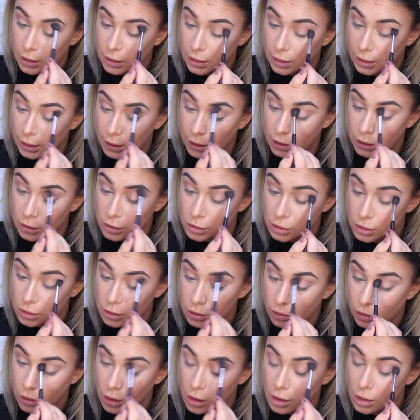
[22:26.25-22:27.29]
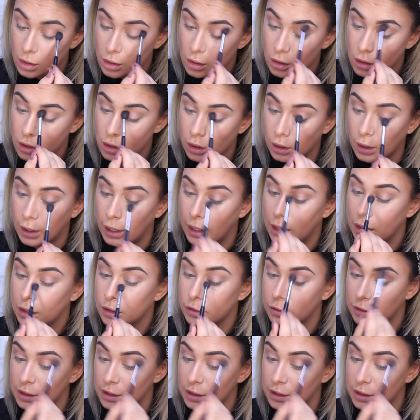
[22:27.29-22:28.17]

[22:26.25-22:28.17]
in like